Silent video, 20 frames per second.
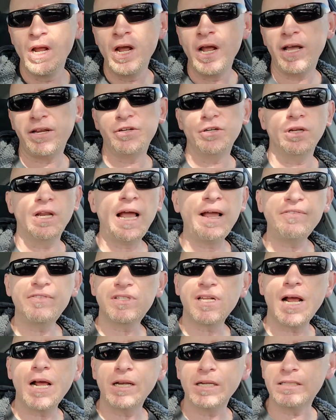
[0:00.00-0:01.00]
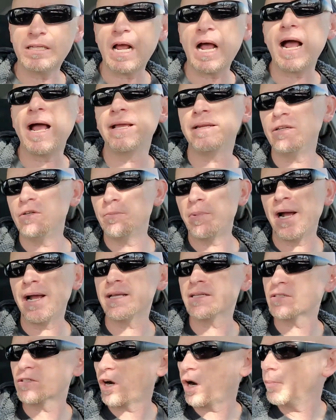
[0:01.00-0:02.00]
and your lifestyle is high and you buy a
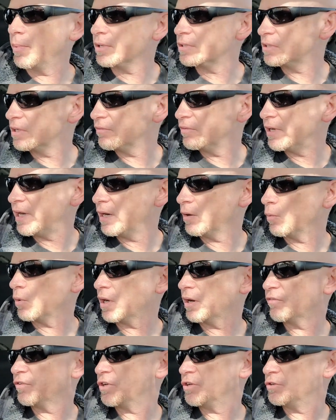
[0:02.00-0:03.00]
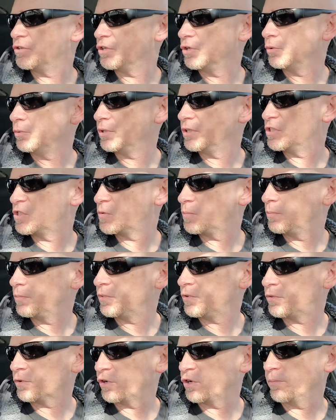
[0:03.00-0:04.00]
Starbucks every day or whatever you do,
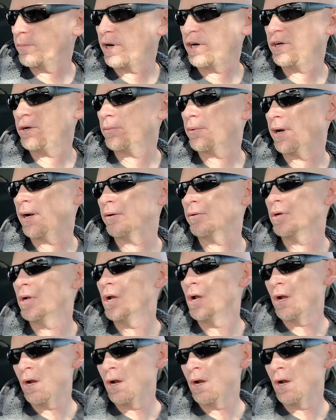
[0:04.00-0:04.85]
you throw your money around,